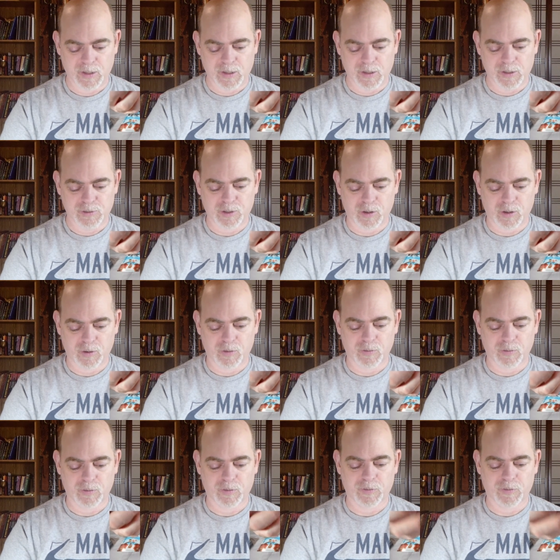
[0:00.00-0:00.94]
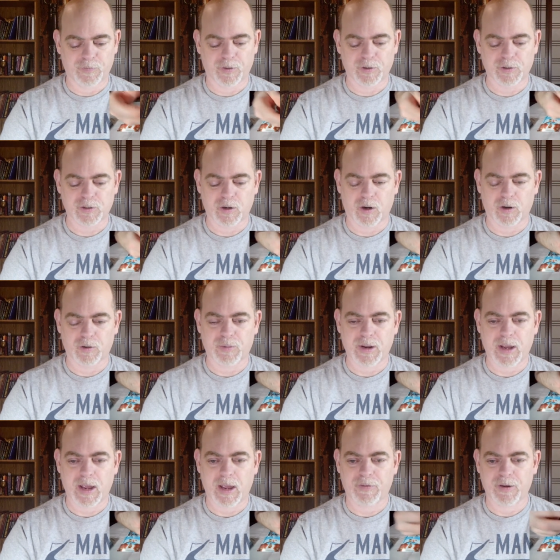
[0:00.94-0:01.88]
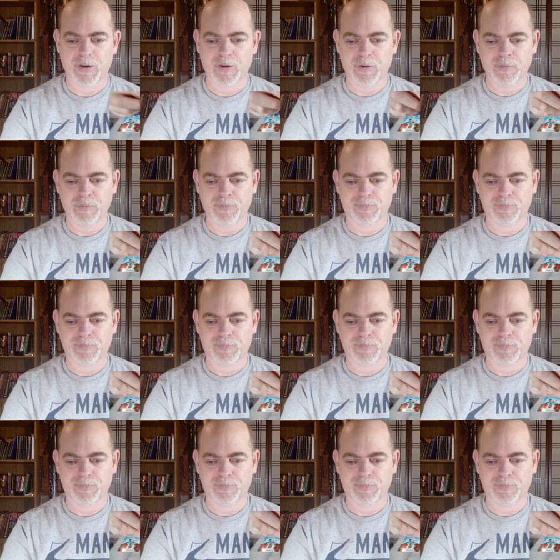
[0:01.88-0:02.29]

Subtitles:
So the first card we have here